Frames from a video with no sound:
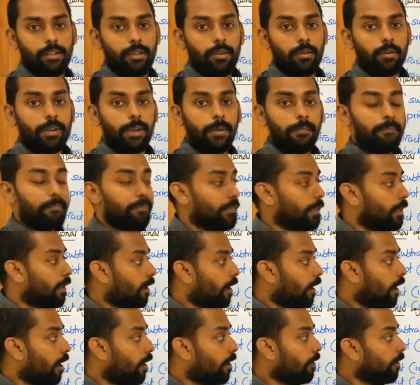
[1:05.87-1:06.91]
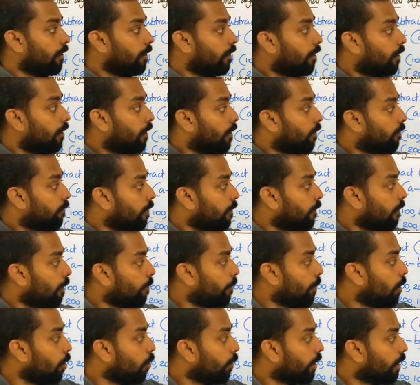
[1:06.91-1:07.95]
Okay, and we
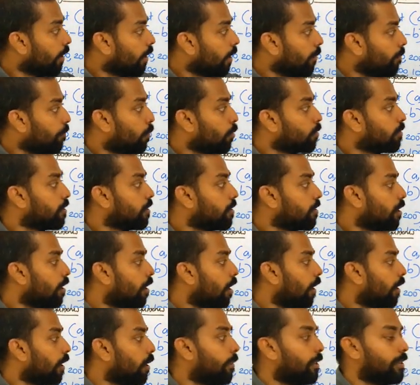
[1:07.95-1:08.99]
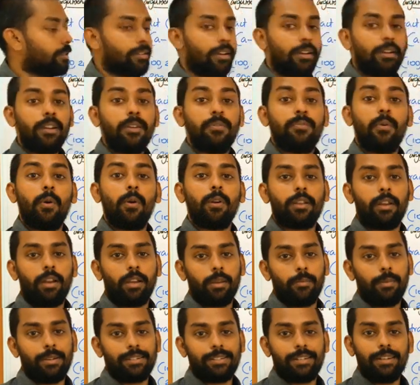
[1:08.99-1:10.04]
will be looking at positional arguments and default
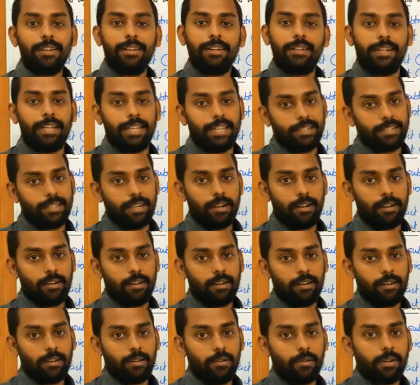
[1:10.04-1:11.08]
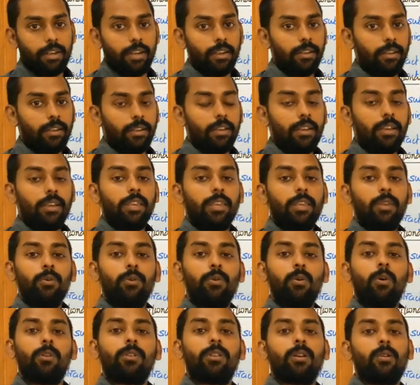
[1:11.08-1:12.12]
arguments in detail. Okay, you
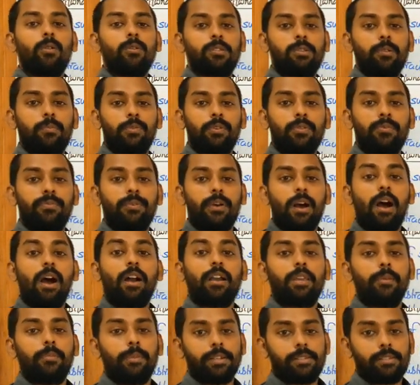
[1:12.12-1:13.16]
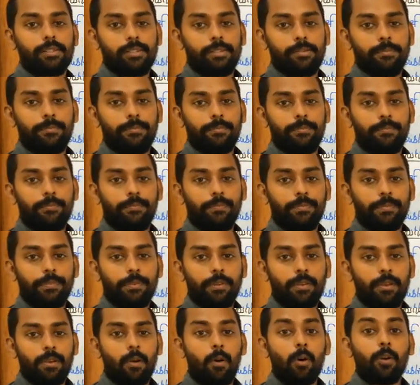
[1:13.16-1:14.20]
know the concept of arguments
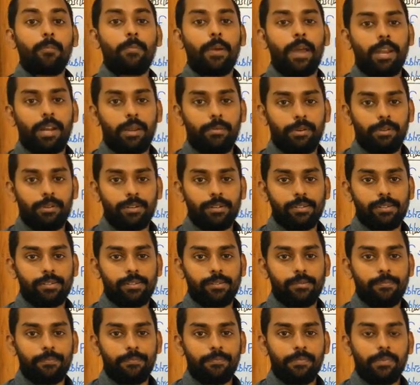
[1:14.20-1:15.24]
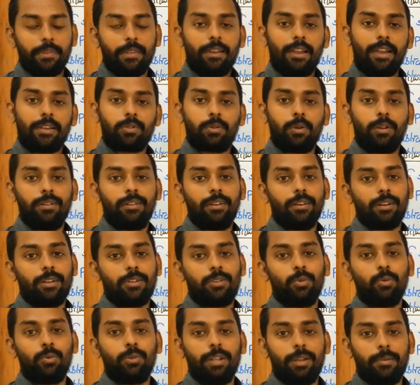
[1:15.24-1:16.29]
or parameters. Actually, there are
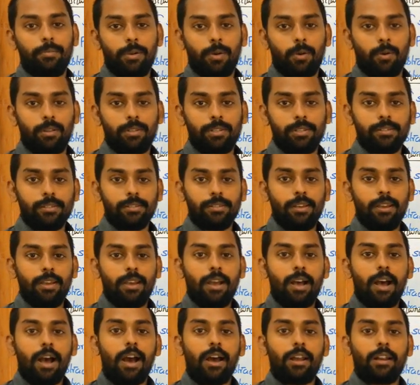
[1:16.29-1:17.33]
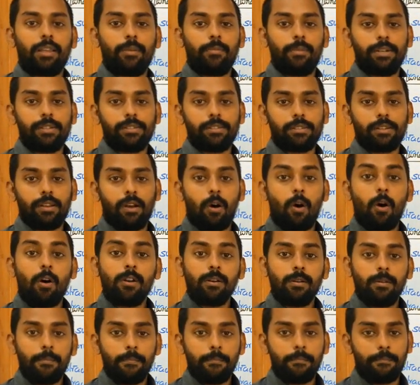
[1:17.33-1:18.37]
two terminologies: arguments
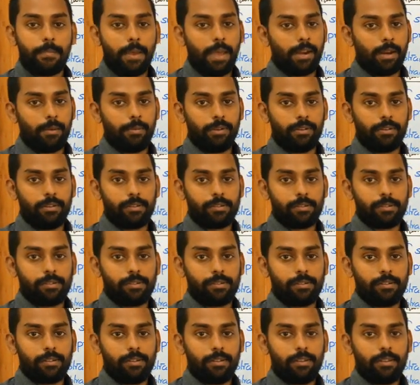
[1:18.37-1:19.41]
or parameters.